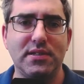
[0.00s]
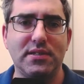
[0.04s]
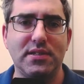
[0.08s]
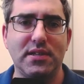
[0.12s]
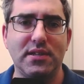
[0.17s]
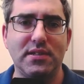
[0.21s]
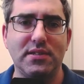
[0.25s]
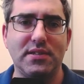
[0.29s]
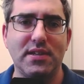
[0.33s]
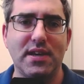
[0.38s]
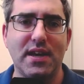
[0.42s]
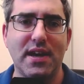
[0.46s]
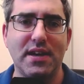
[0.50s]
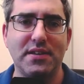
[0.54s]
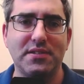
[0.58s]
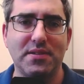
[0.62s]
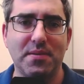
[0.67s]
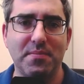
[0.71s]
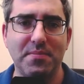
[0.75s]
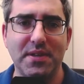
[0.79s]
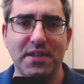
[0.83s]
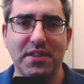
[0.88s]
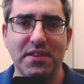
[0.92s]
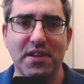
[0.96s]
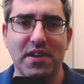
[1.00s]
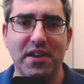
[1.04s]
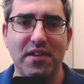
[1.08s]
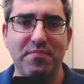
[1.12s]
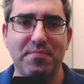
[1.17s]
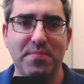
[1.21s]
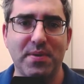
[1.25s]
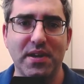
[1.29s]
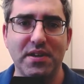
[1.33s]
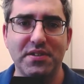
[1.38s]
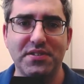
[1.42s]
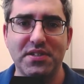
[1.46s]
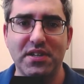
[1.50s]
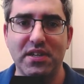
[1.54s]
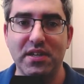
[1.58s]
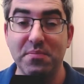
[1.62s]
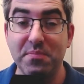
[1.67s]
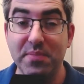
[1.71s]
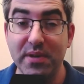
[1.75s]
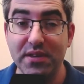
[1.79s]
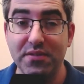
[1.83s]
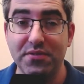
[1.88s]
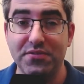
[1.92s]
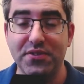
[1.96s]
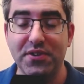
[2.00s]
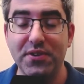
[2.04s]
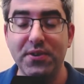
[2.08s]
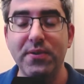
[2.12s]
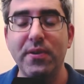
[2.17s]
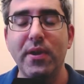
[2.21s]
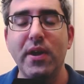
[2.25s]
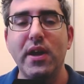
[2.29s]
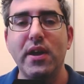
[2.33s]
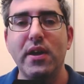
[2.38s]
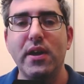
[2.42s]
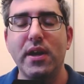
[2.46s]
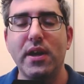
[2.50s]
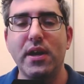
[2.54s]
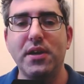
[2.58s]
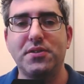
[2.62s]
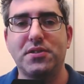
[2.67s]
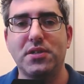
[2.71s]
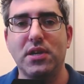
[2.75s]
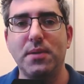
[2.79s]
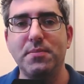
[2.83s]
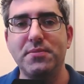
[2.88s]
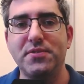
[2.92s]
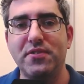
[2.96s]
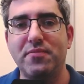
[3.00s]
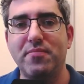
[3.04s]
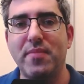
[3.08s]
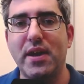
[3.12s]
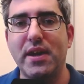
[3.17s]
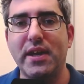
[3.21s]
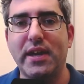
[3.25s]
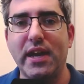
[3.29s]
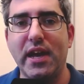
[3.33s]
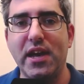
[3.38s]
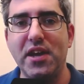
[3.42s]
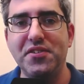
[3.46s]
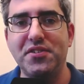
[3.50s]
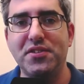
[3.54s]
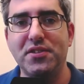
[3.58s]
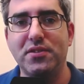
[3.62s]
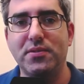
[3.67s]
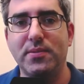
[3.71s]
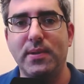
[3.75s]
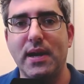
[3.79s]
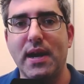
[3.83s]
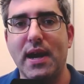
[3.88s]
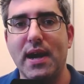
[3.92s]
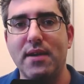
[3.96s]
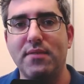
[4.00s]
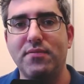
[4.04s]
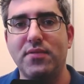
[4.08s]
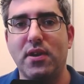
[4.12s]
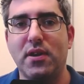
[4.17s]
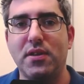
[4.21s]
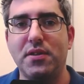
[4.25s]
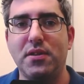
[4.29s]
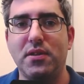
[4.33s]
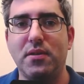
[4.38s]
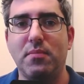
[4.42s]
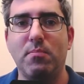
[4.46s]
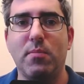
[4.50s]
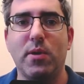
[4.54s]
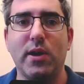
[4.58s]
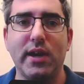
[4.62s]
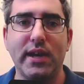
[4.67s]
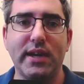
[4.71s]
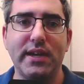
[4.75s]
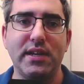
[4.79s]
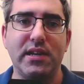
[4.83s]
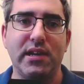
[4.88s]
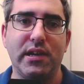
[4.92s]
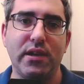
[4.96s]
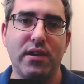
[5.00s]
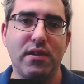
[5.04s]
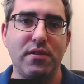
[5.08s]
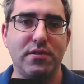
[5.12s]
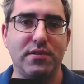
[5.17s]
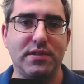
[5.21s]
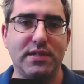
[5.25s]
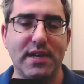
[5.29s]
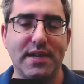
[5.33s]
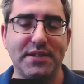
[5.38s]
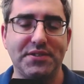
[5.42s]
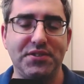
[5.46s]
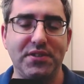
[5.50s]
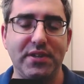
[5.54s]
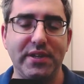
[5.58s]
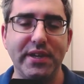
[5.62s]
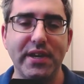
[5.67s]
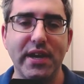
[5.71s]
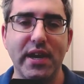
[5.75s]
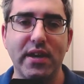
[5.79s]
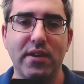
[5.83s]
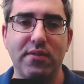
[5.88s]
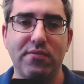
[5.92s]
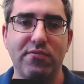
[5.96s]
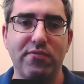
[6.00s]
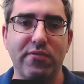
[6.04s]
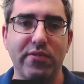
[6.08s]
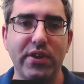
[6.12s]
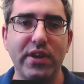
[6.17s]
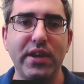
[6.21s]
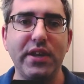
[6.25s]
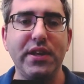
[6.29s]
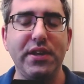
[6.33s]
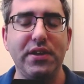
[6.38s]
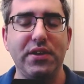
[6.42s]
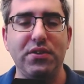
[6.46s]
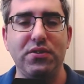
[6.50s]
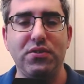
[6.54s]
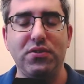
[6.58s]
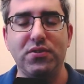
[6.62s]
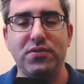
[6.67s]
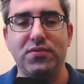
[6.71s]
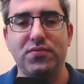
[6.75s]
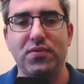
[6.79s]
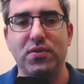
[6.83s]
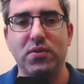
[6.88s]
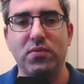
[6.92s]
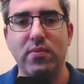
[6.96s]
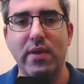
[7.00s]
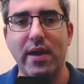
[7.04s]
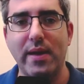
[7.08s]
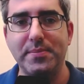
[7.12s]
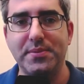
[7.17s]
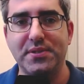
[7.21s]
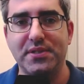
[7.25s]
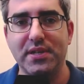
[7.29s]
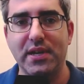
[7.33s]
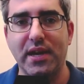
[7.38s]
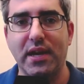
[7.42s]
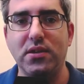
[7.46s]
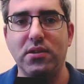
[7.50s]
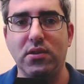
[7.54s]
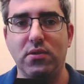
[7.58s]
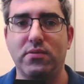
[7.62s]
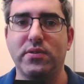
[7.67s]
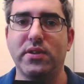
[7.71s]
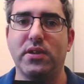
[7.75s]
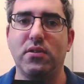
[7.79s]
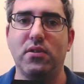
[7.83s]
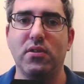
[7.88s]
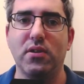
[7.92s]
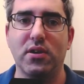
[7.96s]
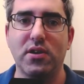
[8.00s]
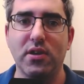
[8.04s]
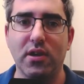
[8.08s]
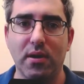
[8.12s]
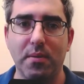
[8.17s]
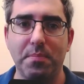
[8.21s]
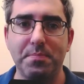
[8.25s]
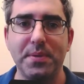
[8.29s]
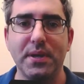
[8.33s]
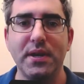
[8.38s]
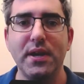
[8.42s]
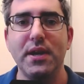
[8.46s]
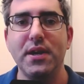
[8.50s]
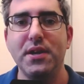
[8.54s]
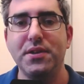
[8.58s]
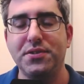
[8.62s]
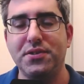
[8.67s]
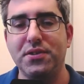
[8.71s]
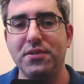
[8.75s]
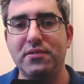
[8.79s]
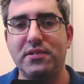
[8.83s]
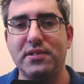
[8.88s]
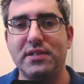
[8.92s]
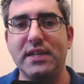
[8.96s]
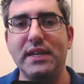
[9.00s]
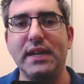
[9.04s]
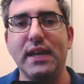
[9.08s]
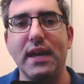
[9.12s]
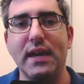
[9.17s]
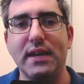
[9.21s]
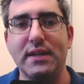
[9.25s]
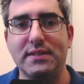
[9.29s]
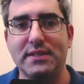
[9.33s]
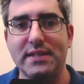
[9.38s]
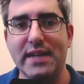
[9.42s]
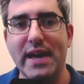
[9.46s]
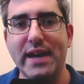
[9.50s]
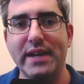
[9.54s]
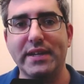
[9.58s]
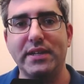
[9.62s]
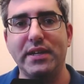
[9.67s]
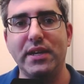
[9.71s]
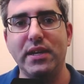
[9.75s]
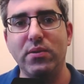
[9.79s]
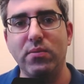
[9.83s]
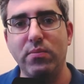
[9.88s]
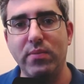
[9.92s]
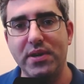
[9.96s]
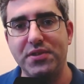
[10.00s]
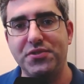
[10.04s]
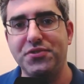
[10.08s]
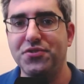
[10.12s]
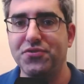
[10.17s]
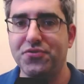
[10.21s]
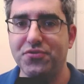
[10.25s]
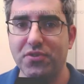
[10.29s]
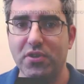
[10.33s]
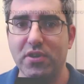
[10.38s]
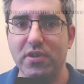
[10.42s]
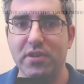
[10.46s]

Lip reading: this is something that I've personally been through. In terms of medications we have on the market here, there's actually a really useful website you can look up to see exactly which